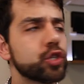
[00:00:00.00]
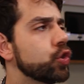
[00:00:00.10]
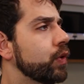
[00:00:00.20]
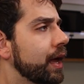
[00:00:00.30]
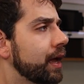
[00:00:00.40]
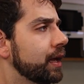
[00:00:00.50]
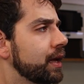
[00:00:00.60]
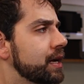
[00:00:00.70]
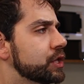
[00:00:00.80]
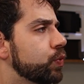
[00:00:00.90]
So
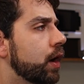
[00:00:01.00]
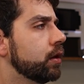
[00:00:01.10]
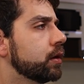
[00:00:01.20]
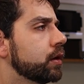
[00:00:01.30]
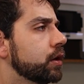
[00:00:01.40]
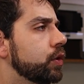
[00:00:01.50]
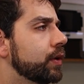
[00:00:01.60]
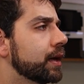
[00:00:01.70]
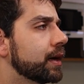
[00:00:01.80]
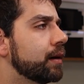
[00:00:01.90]
here as well,
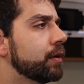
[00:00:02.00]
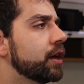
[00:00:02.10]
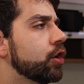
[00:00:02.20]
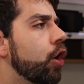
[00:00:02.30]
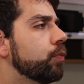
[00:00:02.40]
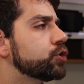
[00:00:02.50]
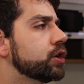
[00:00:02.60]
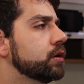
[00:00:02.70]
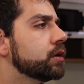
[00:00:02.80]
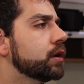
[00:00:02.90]
you can come here in
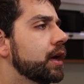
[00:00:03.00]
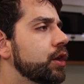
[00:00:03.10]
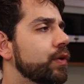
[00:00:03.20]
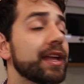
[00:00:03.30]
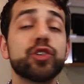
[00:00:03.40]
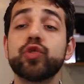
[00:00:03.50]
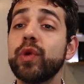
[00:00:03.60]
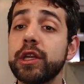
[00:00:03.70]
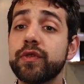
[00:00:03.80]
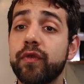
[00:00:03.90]
option and you can
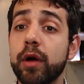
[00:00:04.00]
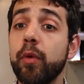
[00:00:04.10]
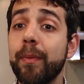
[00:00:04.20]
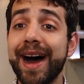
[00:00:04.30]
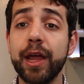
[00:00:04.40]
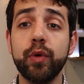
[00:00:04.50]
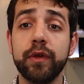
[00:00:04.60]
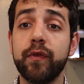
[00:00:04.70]
switch for mobile.